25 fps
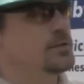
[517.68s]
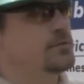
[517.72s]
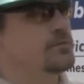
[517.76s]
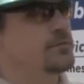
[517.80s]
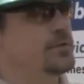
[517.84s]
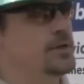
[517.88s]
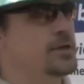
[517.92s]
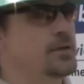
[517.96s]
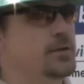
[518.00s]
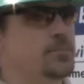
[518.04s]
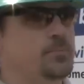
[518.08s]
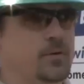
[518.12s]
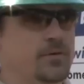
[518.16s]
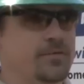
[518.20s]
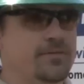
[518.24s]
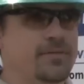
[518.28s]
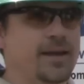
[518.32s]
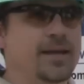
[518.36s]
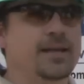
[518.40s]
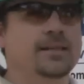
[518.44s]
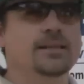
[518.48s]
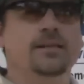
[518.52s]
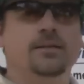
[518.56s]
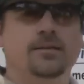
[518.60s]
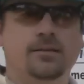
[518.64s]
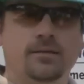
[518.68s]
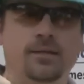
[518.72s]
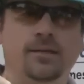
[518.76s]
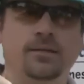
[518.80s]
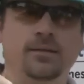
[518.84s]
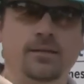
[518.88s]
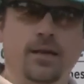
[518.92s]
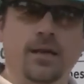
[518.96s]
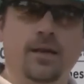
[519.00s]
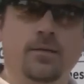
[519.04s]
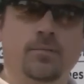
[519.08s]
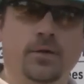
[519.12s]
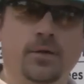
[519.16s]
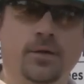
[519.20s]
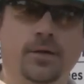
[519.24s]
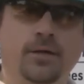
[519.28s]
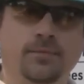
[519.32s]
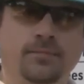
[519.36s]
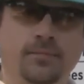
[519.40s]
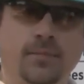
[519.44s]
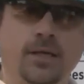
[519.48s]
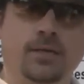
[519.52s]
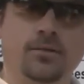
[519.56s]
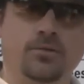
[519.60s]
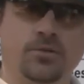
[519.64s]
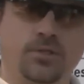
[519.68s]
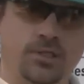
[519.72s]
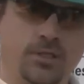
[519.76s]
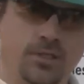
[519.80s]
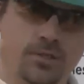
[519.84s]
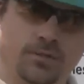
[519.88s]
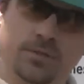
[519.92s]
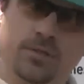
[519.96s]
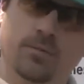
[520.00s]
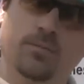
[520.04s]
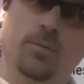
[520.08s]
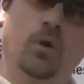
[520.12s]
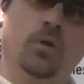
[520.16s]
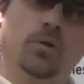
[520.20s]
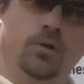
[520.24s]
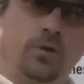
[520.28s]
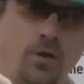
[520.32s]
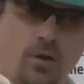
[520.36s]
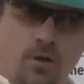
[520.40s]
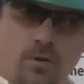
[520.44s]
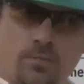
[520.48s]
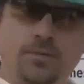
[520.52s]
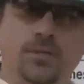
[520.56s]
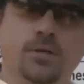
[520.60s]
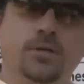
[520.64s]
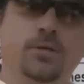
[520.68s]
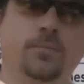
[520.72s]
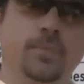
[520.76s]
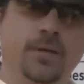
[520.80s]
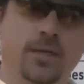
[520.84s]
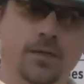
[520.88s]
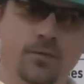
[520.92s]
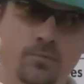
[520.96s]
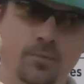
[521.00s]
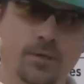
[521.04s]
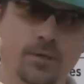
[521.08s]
very prevalent in the neighborhood. Now, there's still some older homes that are being